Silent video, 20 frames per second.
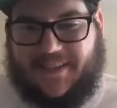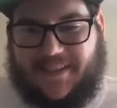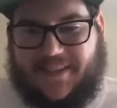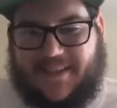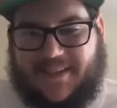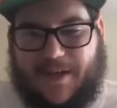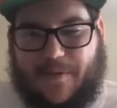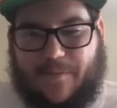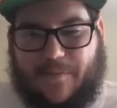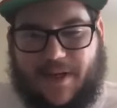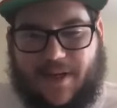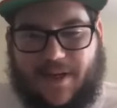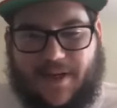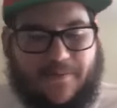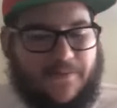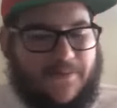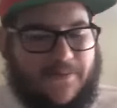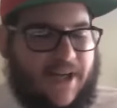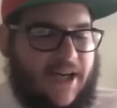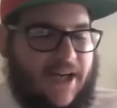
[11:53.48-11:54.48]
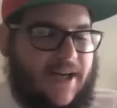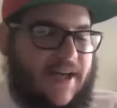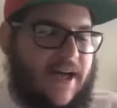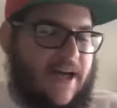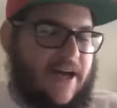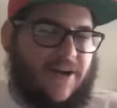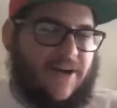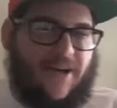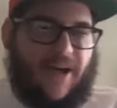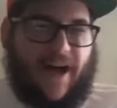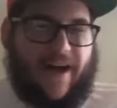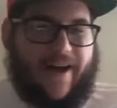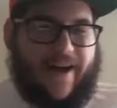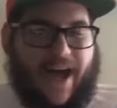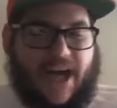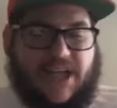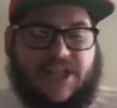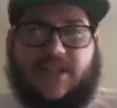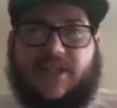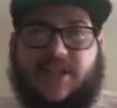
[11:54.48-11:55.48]
I'm not.
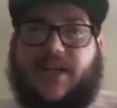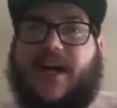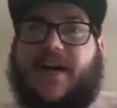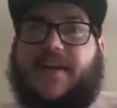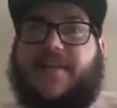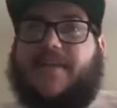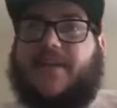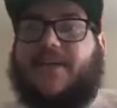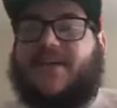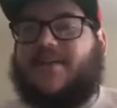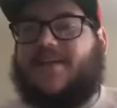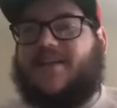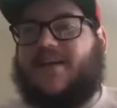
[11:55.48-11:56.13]
I think